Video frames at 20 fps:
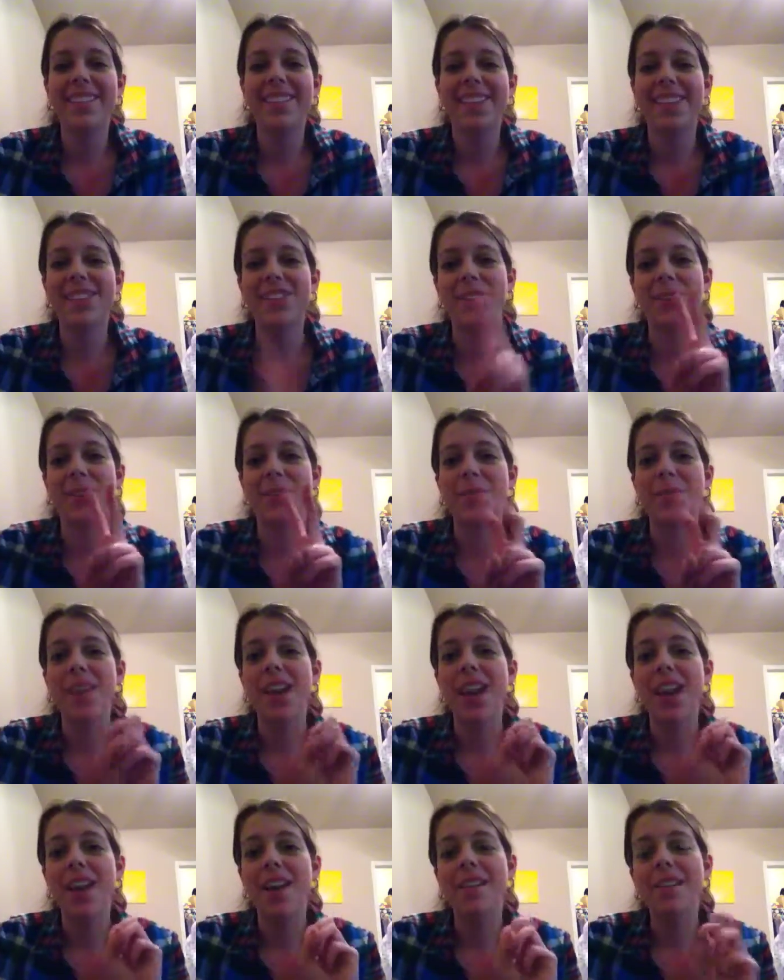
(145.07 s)
Phase 2.
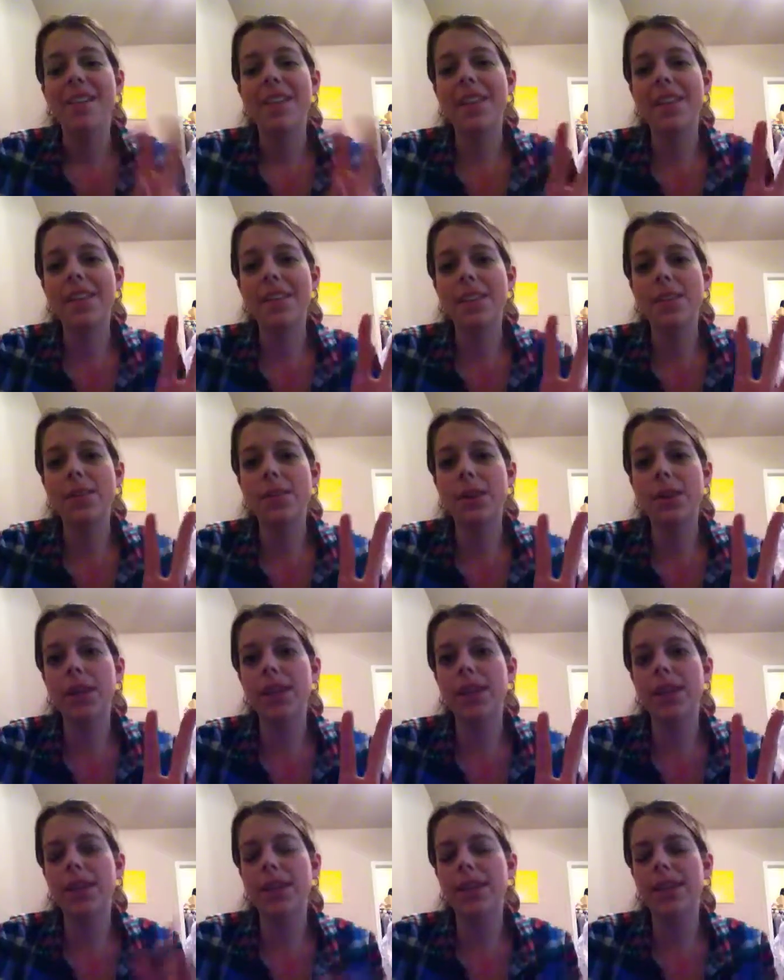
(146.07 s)
Phase
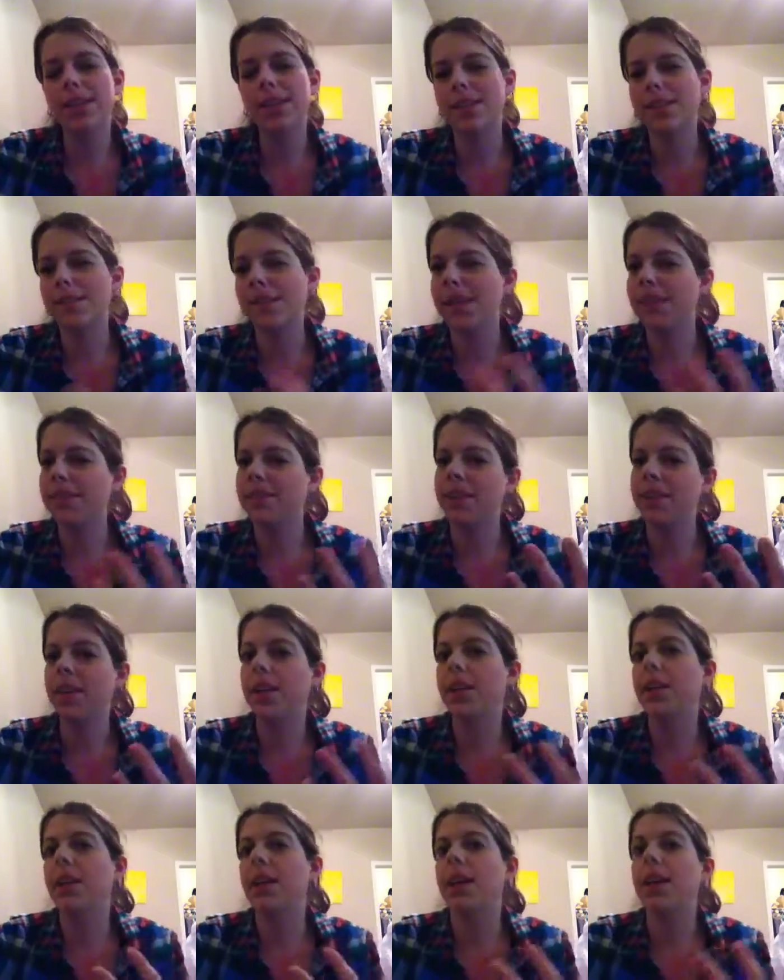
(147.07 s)
3 is like
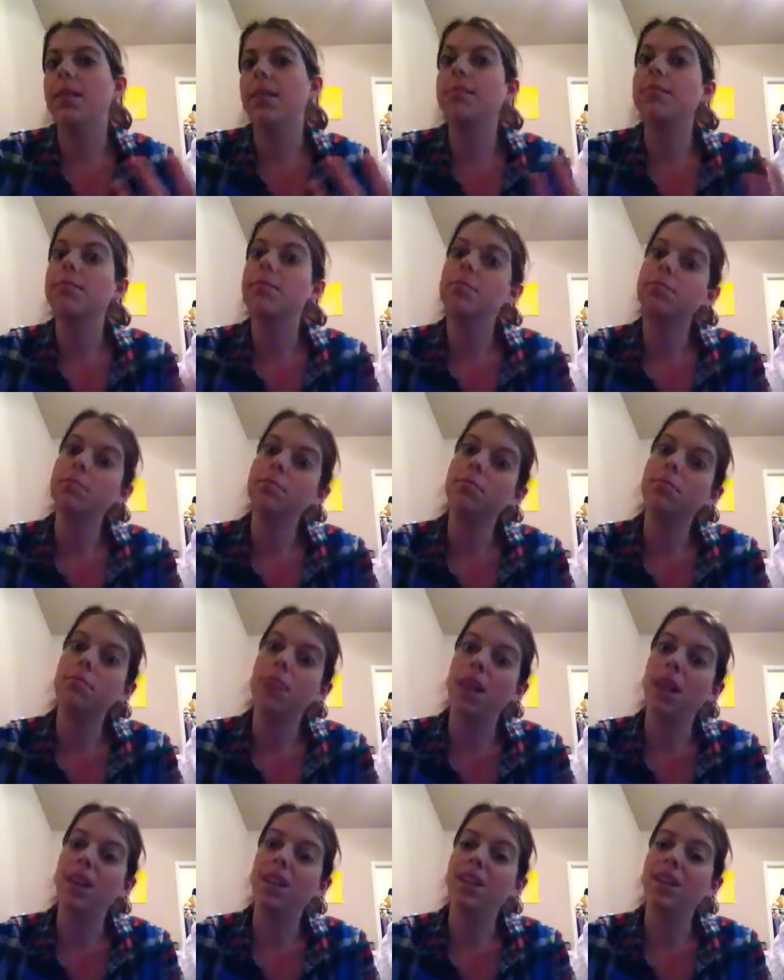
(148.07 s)
very like
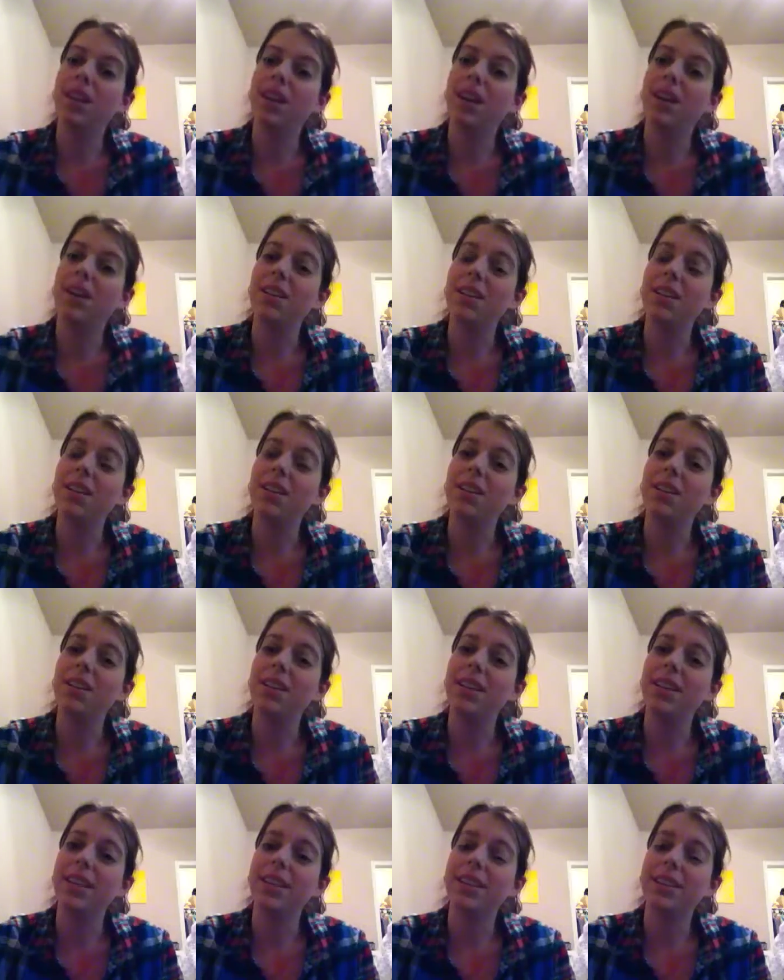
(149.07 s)
melancholy,
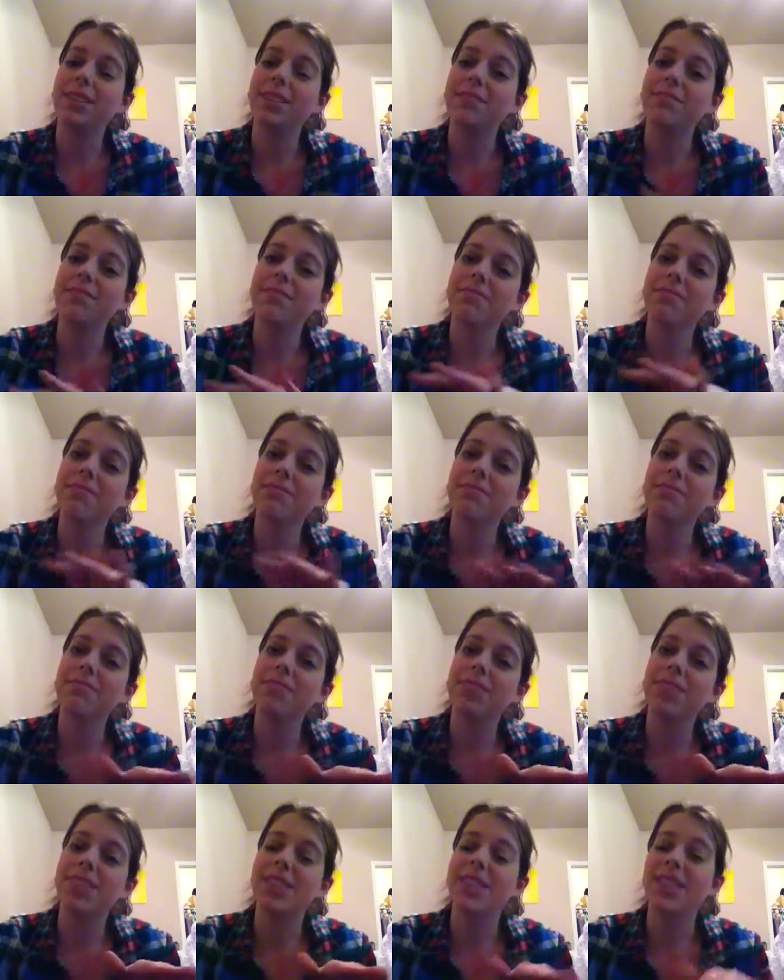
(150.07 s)
like
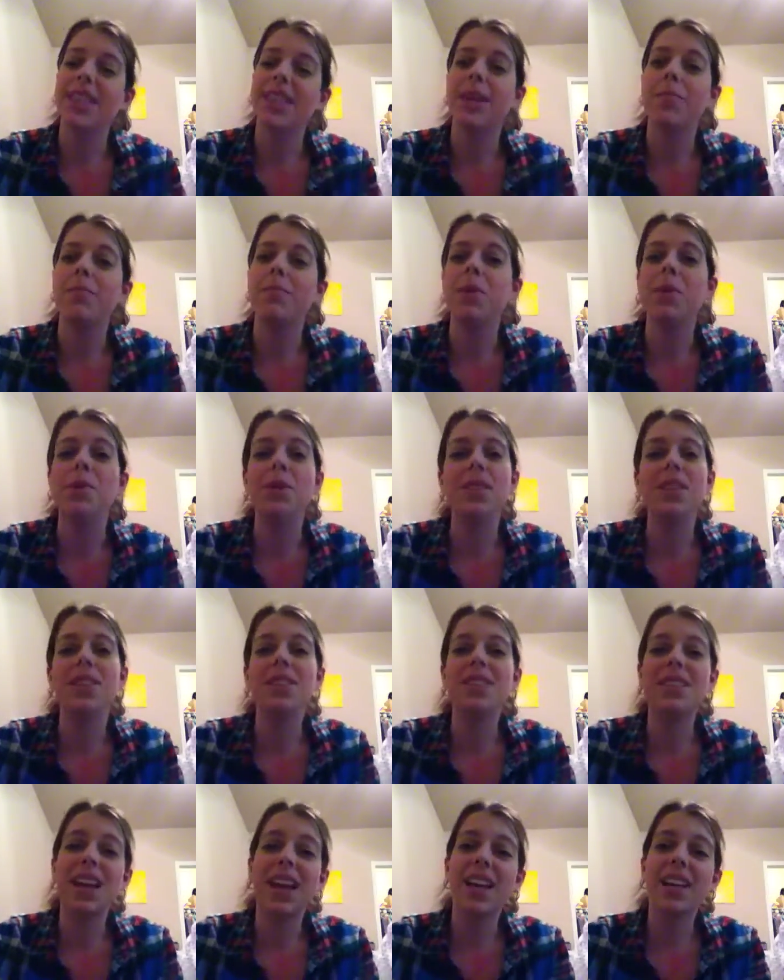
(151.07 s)
just like a
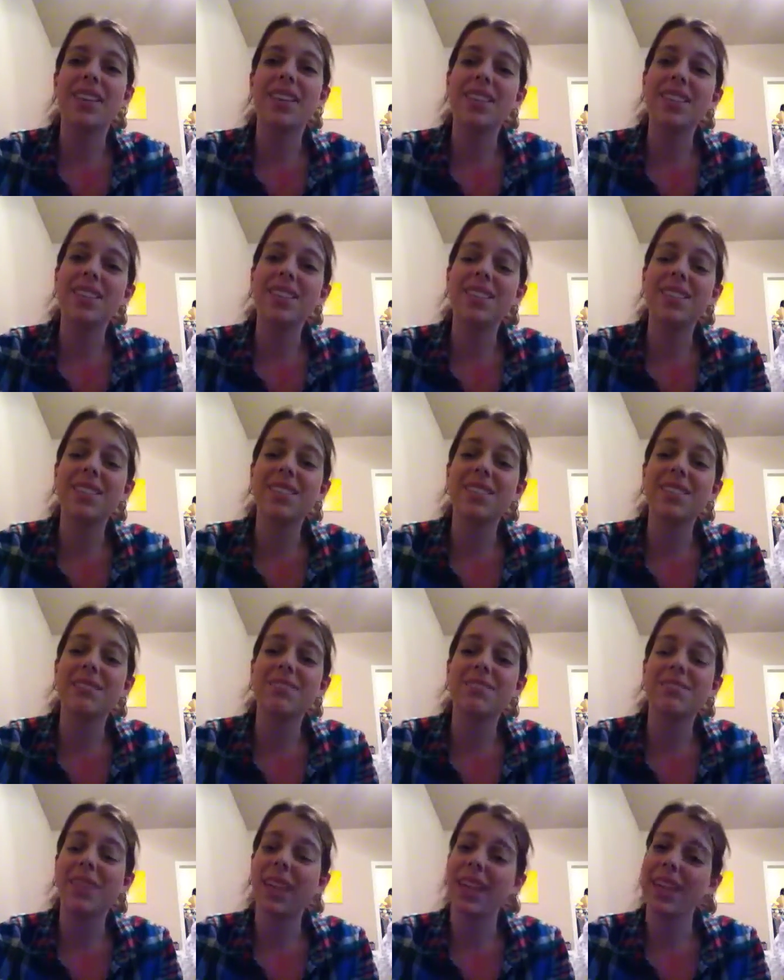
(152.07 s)
muted sadness.
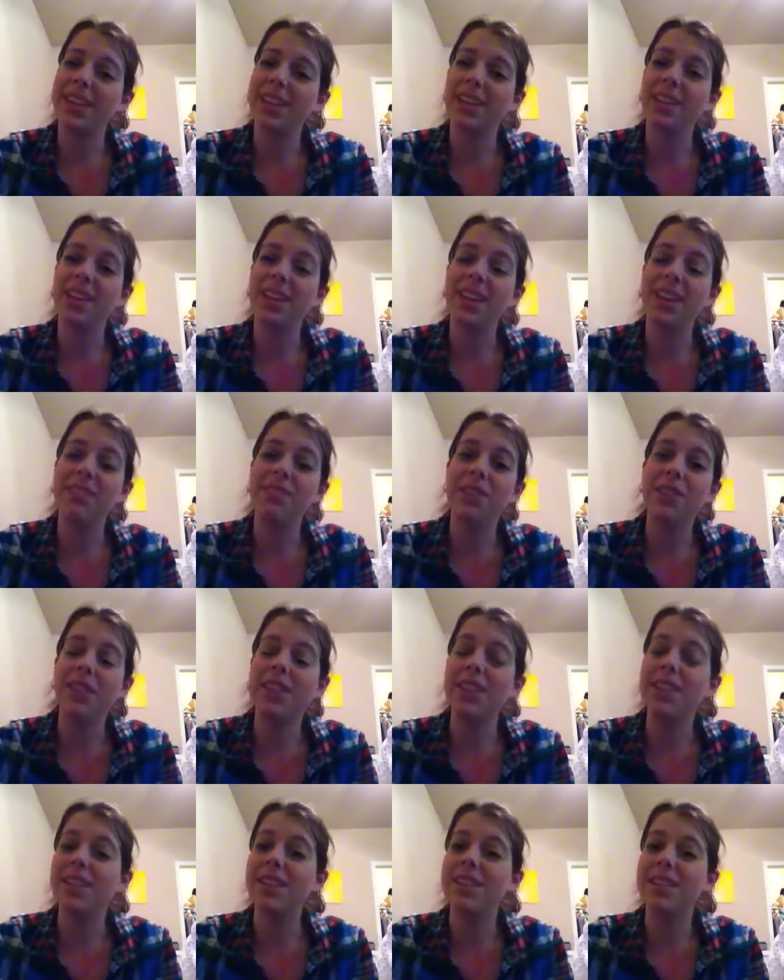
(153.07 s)
Like you're kind of
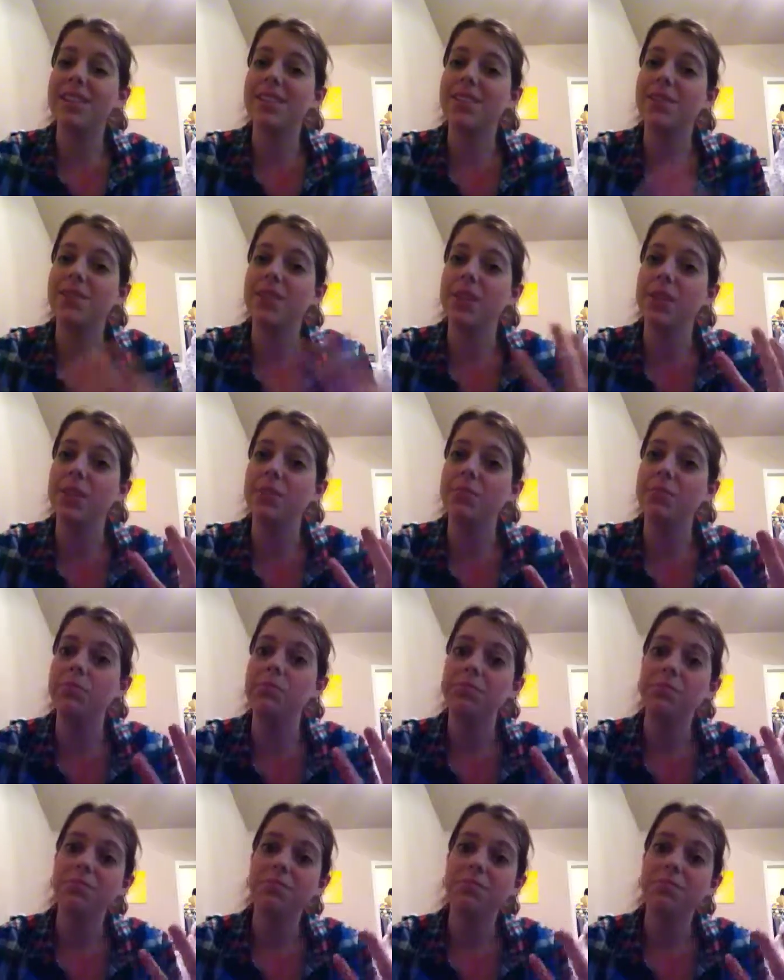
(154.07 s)
like in this film.